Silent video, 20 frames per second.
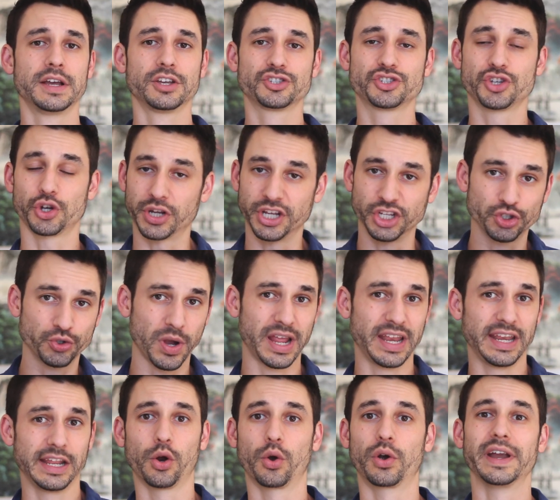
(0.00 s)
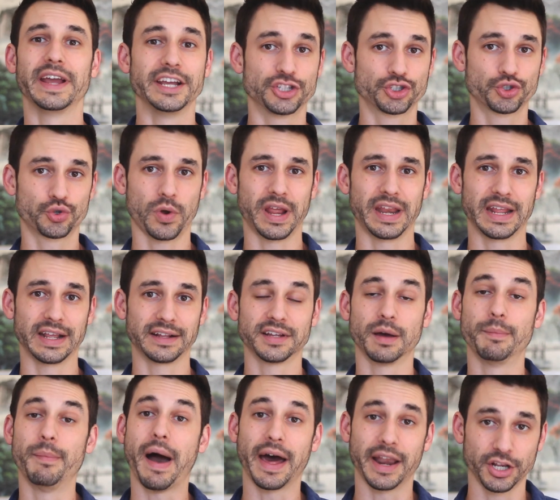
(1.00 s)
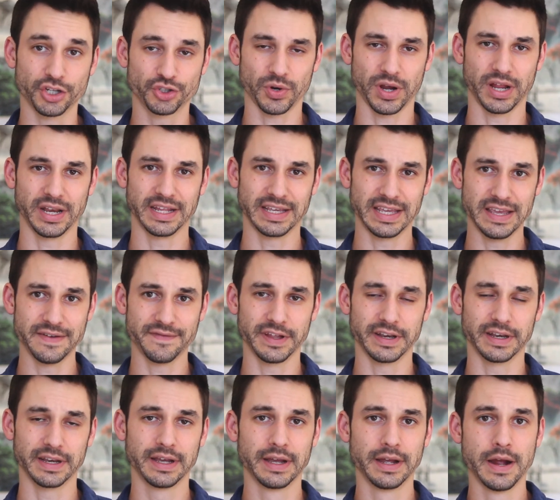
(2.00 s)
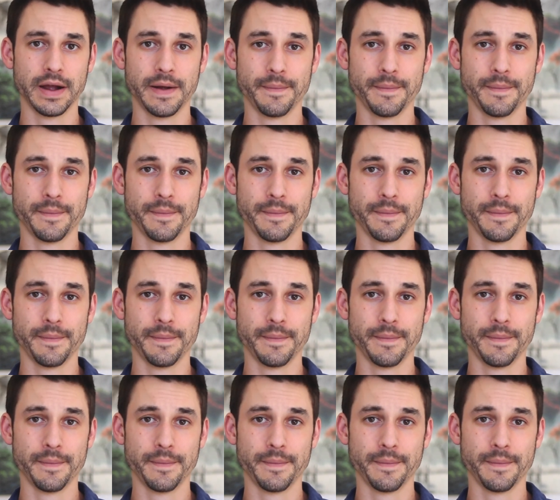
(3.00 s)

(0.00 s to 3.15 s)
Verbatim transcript: circuit training or HIIT training, Tabata training, even.